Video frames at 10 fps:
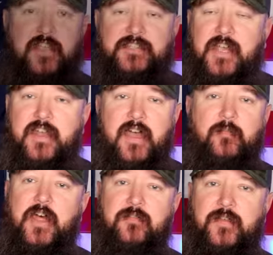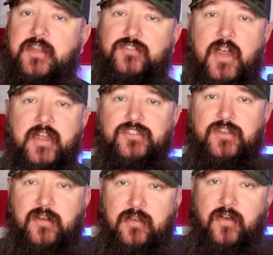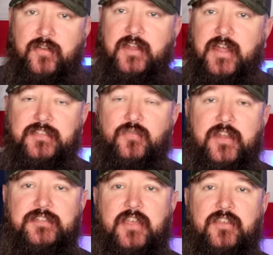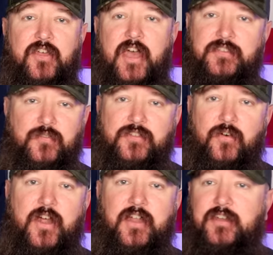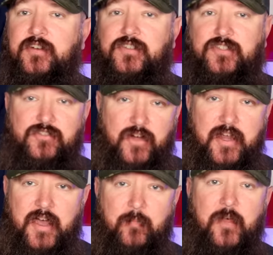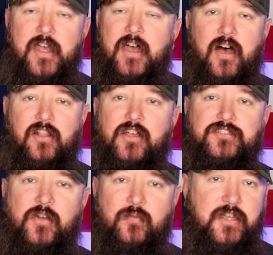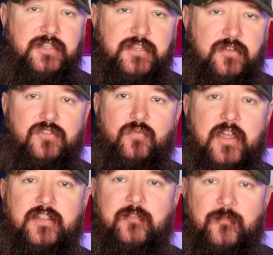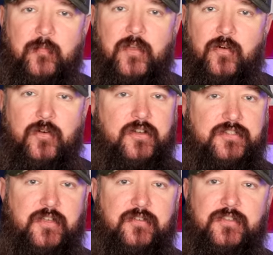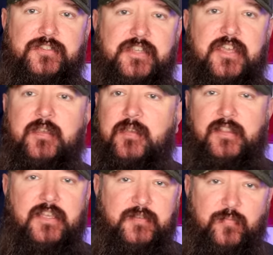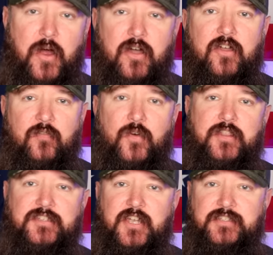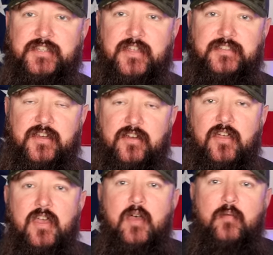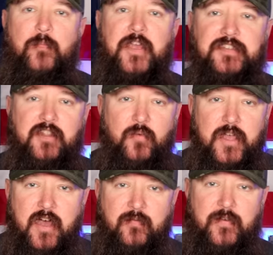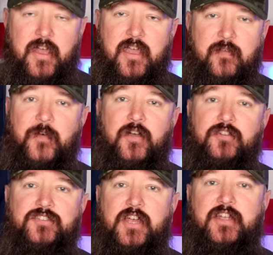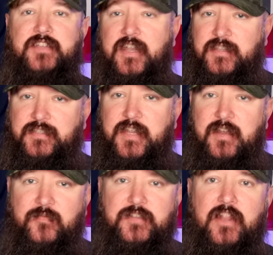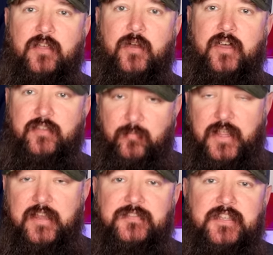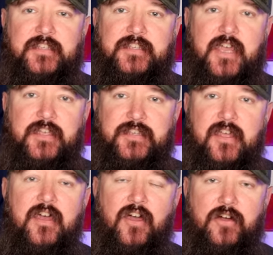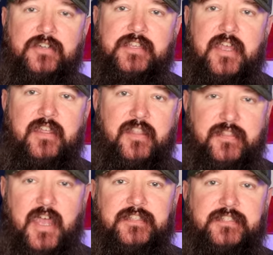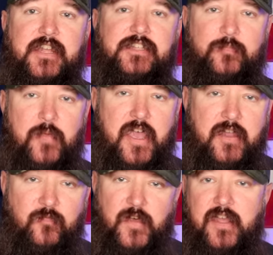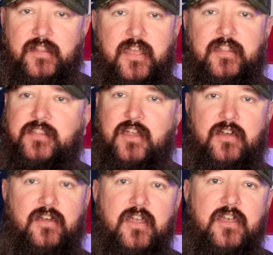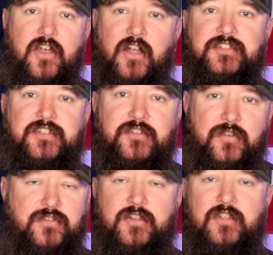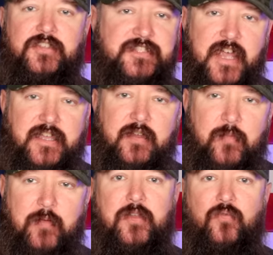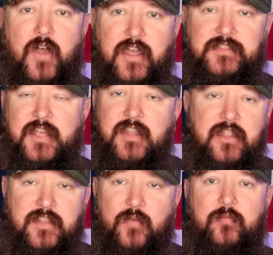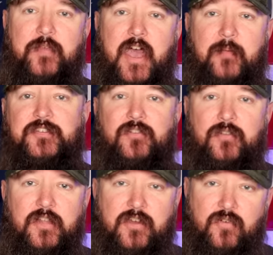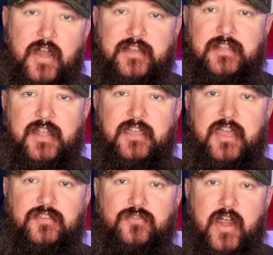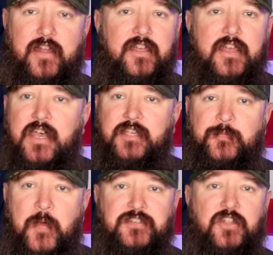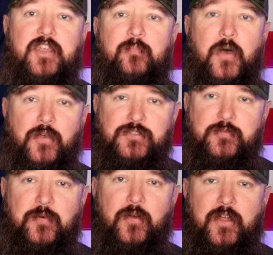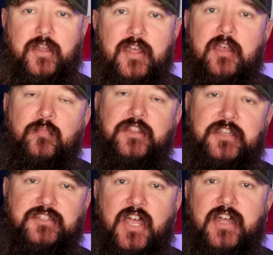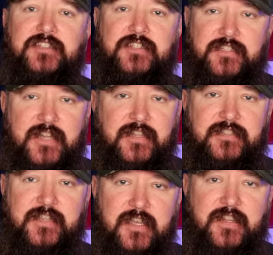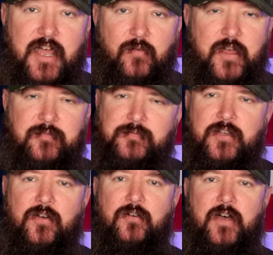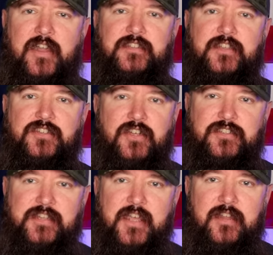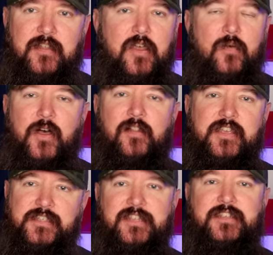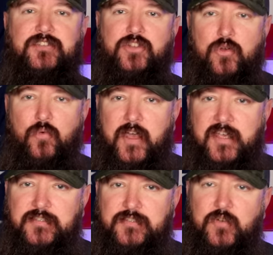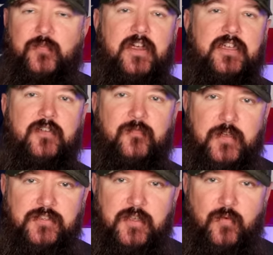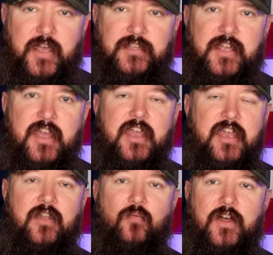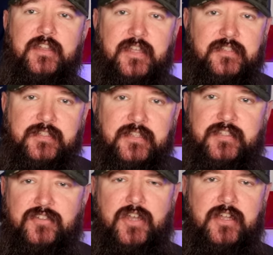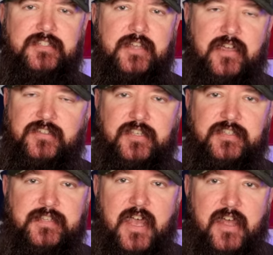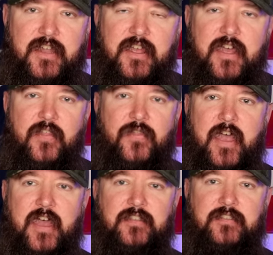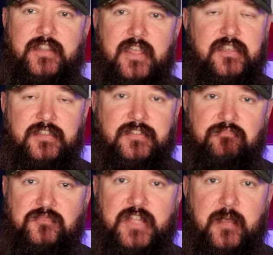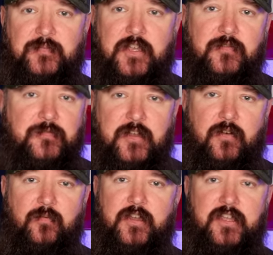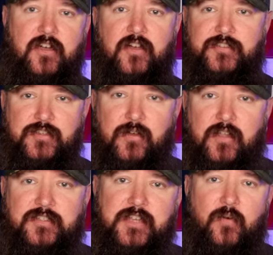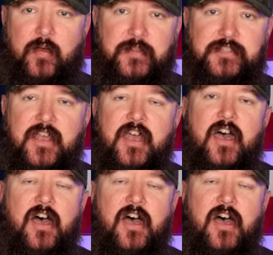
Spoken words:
being said, I'm not even gonna try and sugarcoat it. I just wanna tell you guys what's going on here straight up. I'll also read to you directly from the order so you'll see at least part of what the judge says here. But basically, we have a federal judge out of the state of Delaware. The plaintiffs in this case are saying that that state's ban violate their constitutional Second Amendment rights. And that they would be absolutely correct in that case, right? Especially post-Bruin. But the judge does not see it that way. So how does the judge see it? Well, he sees it two ways, two very confusing ways. In one instance, the judge actually said that these types of, you know, what he calls so-called assault weapons,